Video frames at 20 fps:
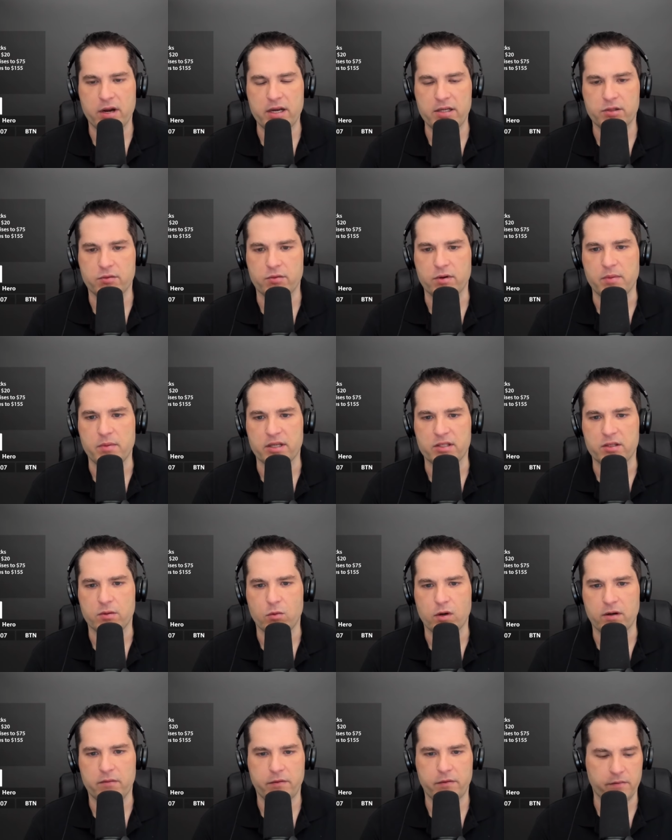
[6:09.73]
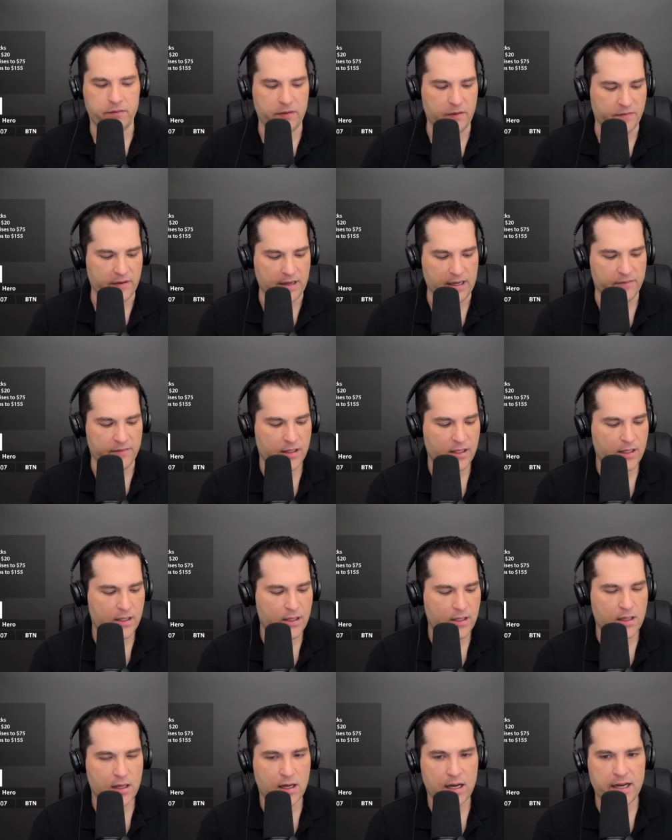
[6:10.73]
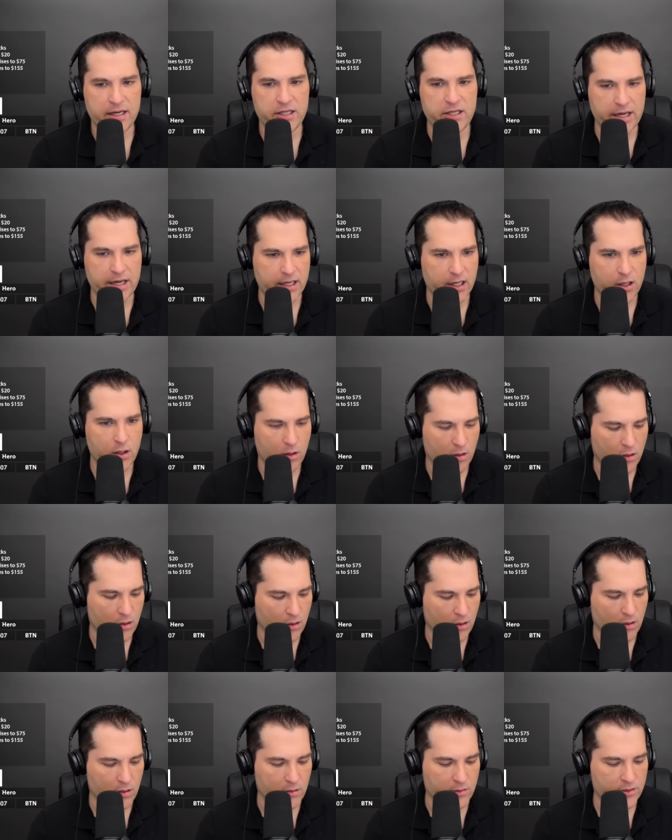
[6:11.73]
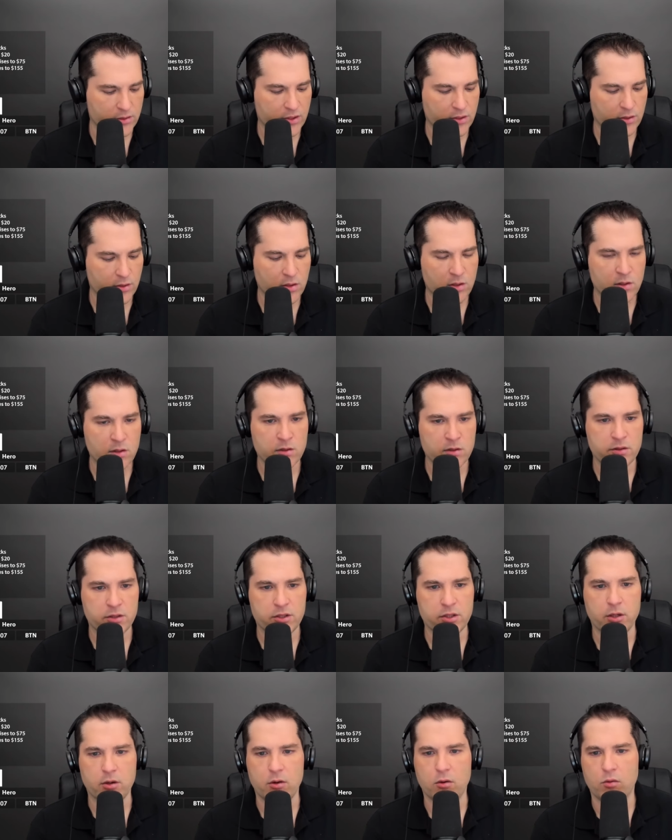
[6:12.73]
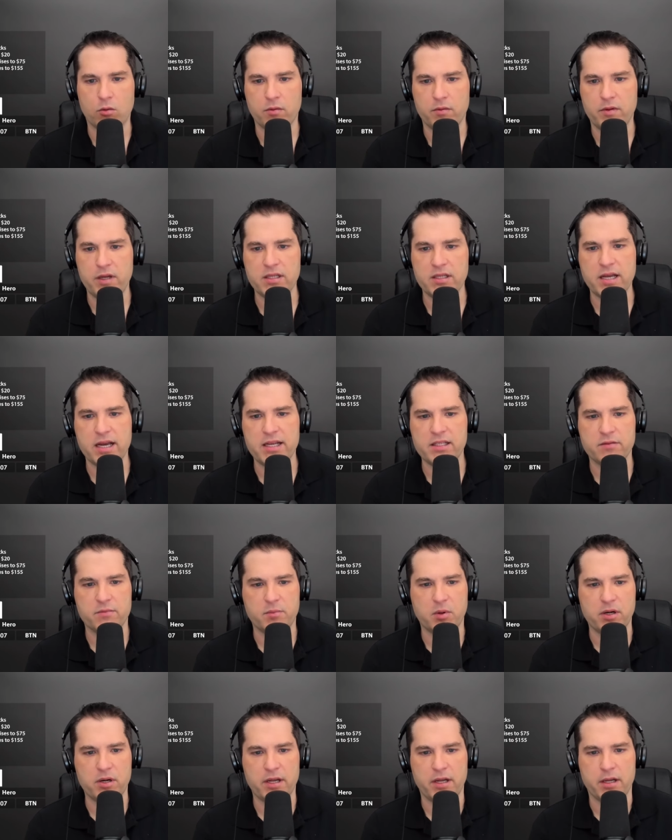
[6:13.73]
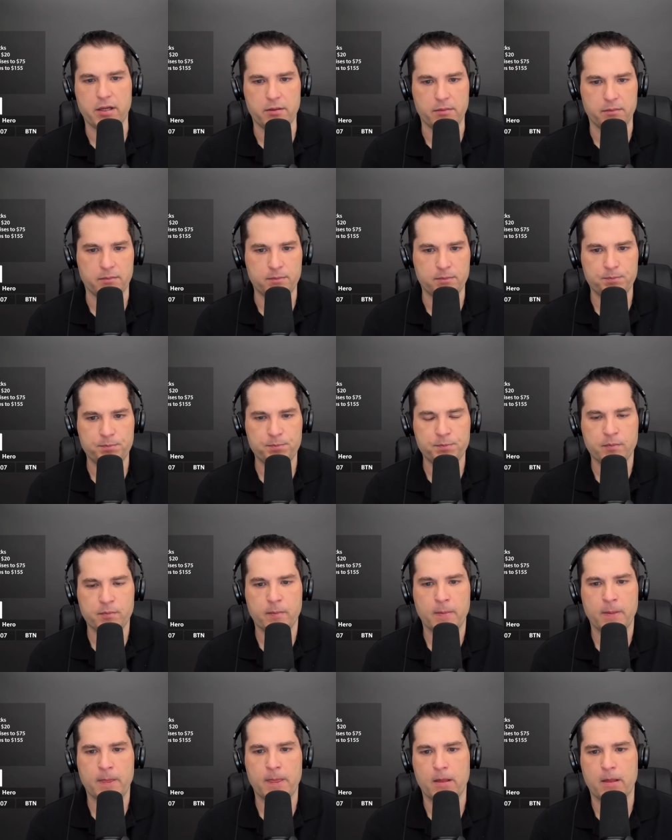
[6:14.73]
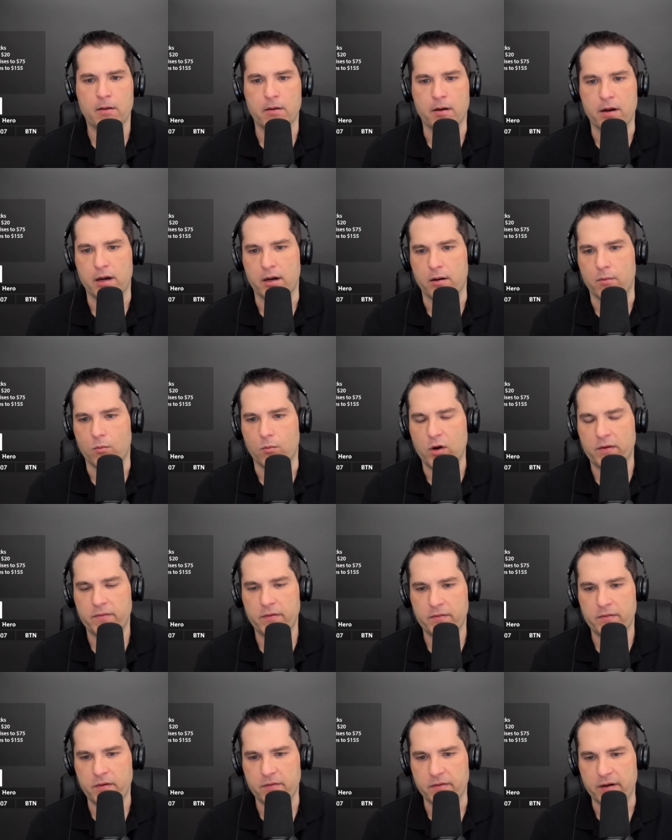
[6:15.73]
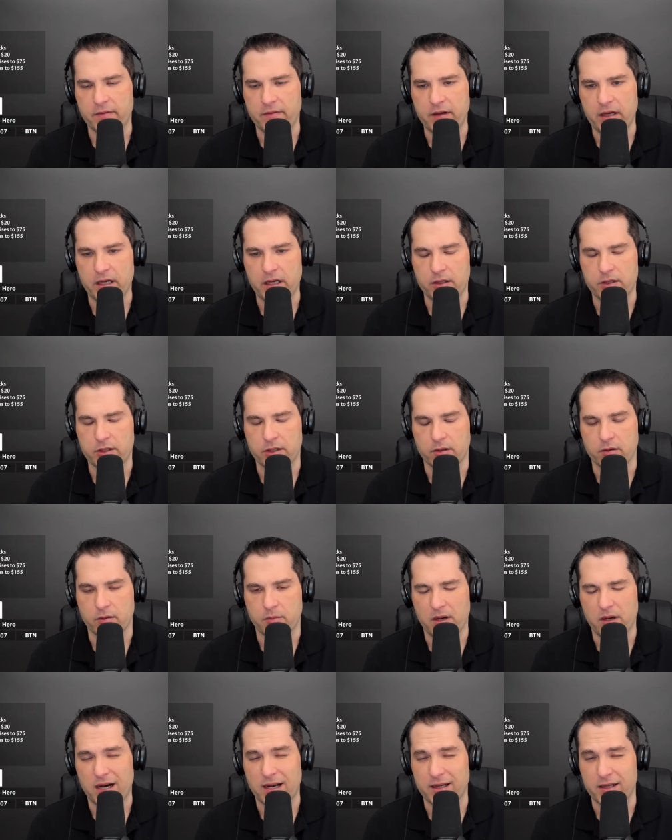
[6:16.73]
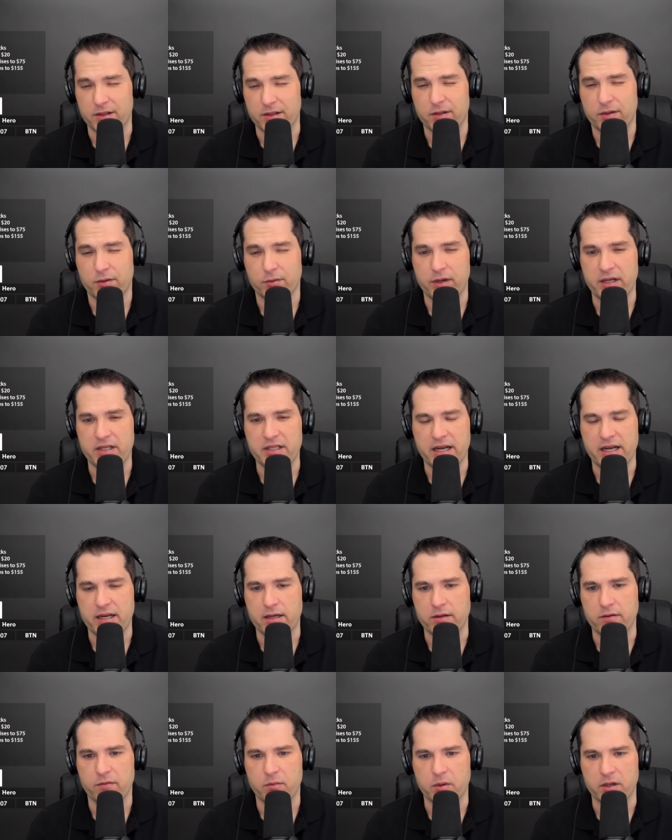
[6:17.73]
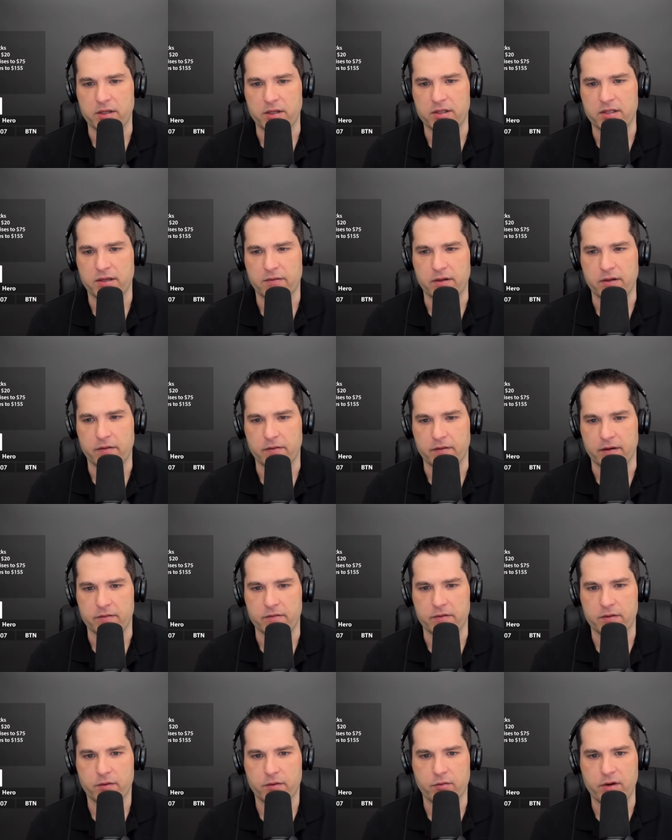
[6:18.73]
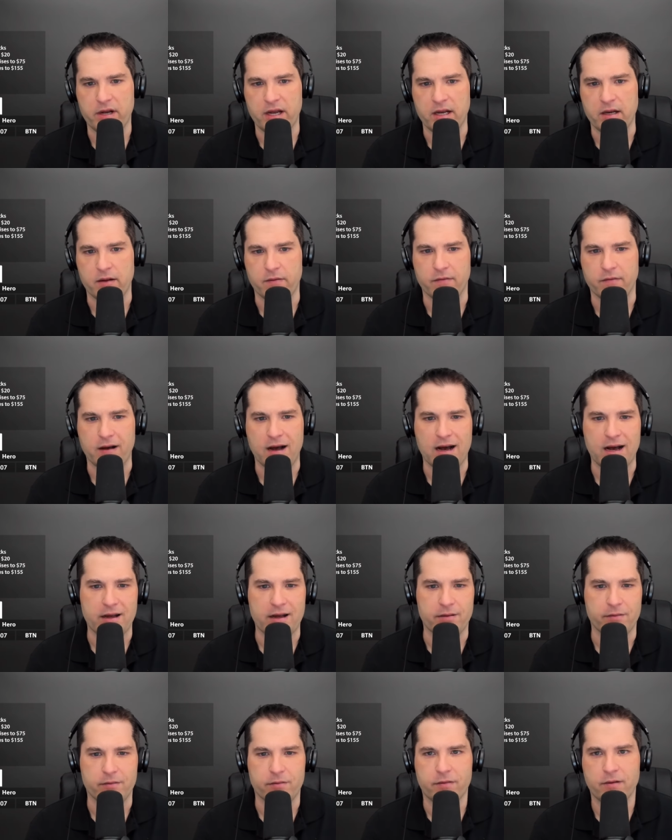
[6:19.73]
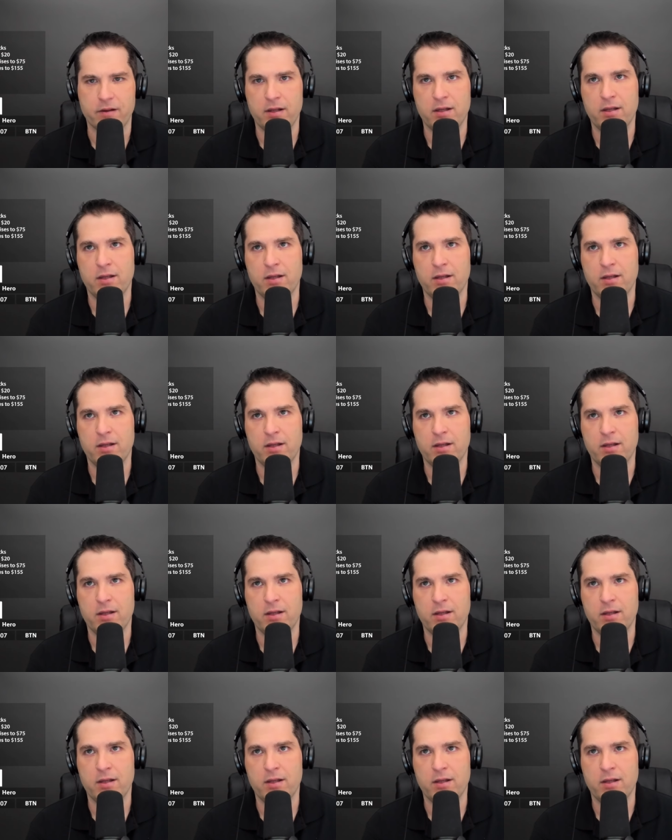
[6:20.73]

raised three bets to 155. Hijack calls. So these guys have put in 155 each. So the pot is 310. You've put in 75, 385,